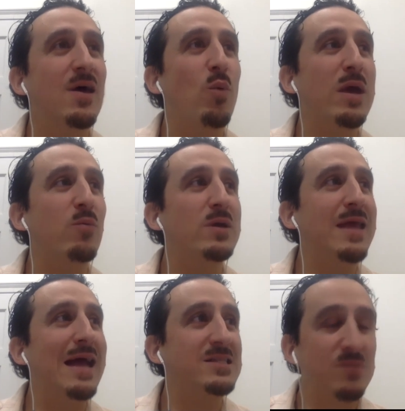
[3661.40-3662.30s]
we would
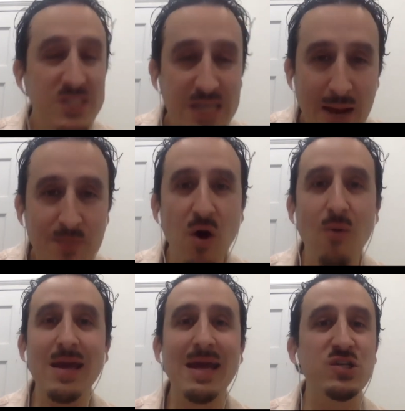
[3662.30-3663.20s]
get some setup
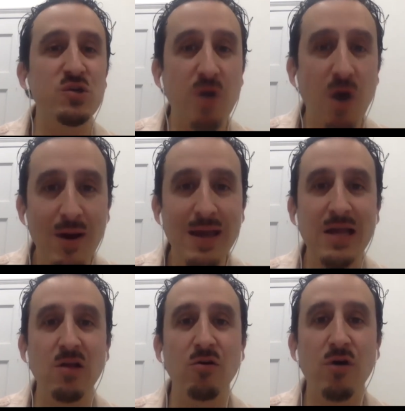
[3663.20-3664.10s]
going, get you a
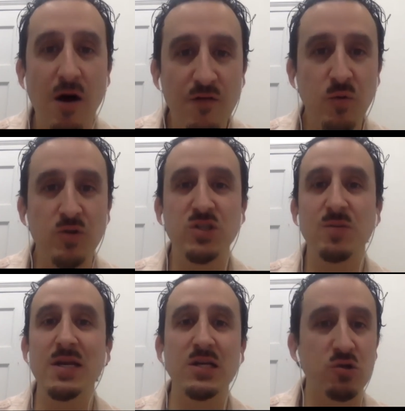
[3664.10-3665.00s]
little comfortable, do
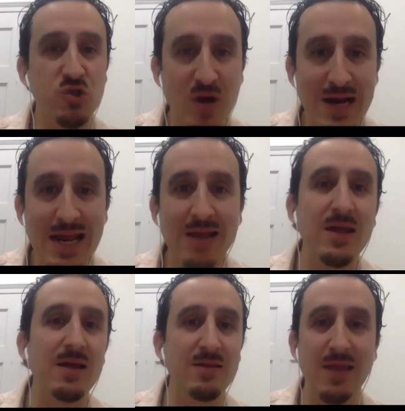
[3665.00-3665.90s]
some initial
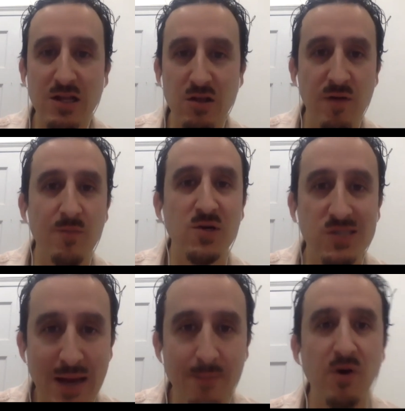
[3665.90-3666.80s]
training in like November,
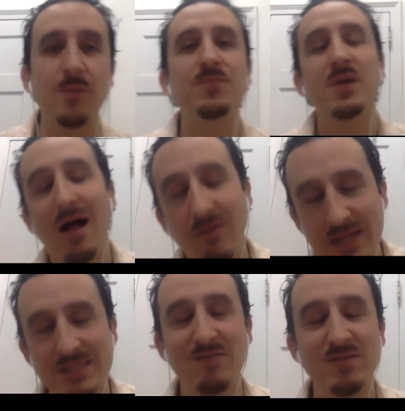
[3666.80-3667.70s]
December.
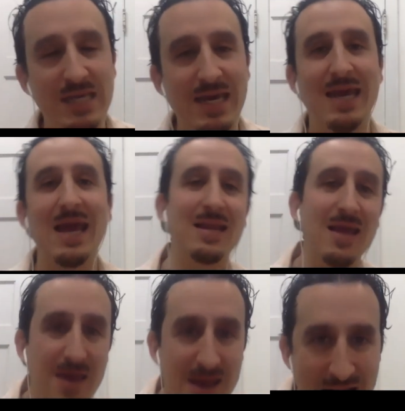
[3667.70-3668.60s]
Holidays obviously kick in.
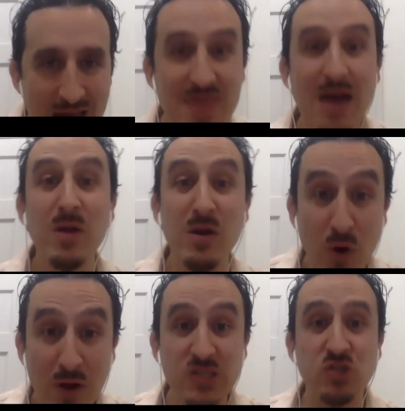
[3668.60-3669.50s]
And then we'd
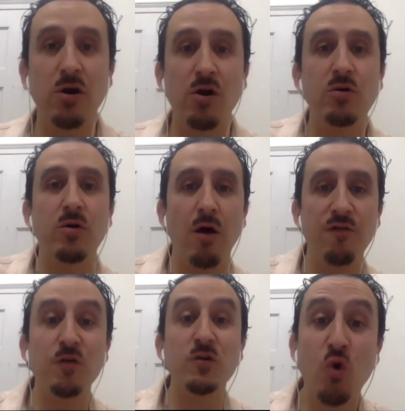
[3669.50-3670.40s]
really start our
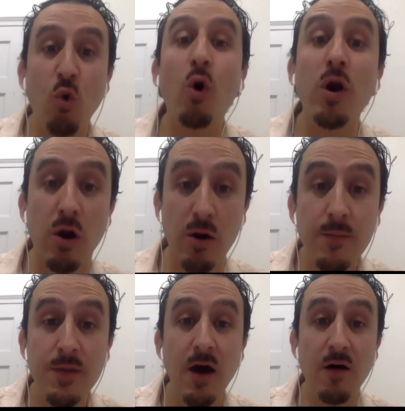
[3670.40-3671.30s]
first quarter
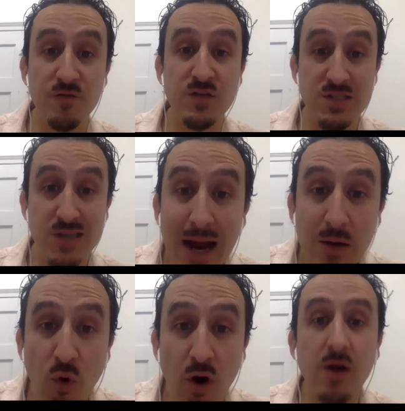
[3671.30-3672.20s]
of
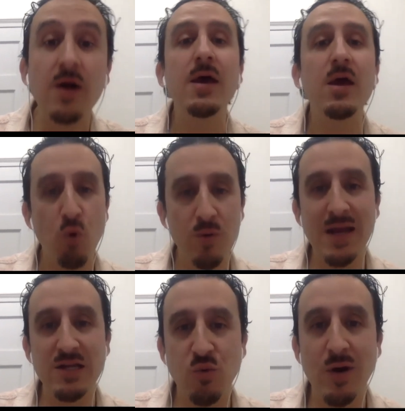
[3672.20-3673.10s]
design work would
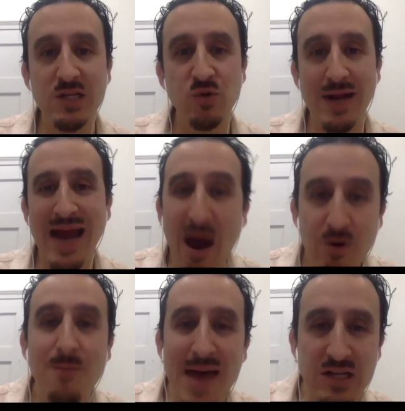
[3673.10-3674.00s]
be in 2020. I
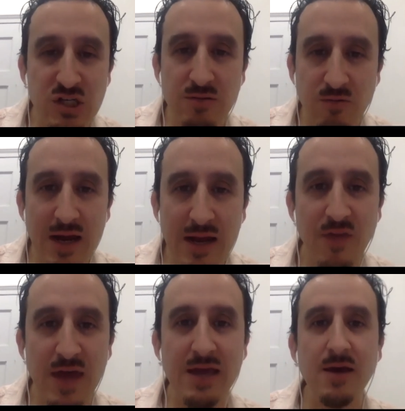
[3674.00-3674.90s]
would imagine, right?
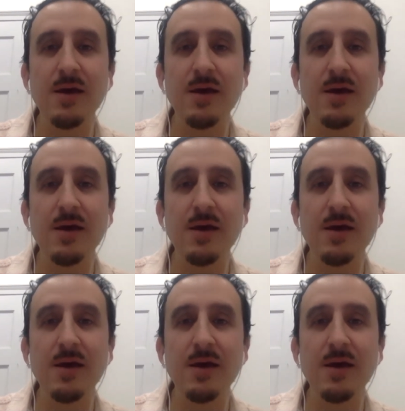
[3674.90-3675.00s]
Like